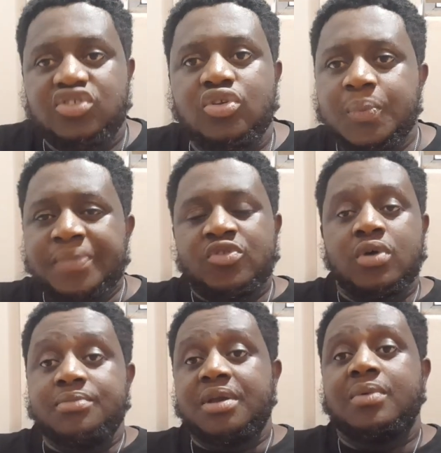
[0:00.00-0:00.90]
So
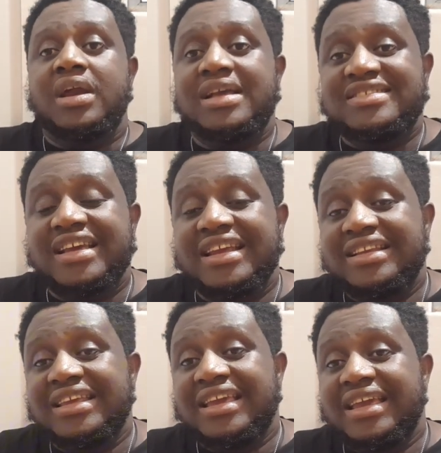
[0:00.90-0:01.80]
what Big Brother said
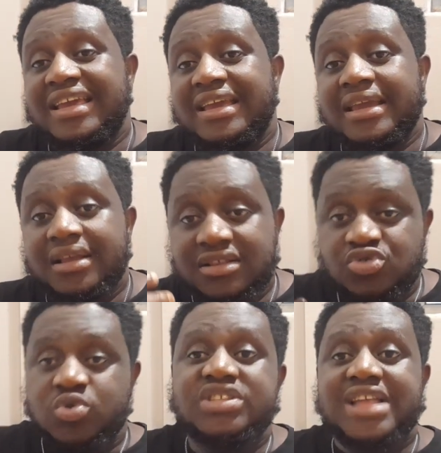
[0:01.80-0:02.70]
in the
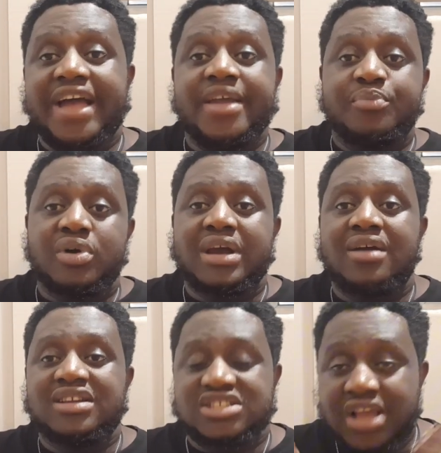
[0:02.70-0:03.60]
twist that he brought
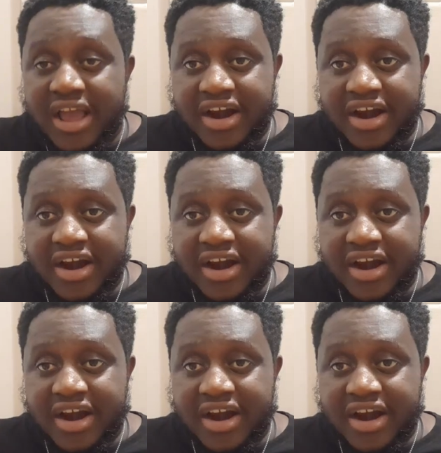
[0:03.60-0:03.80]
out is,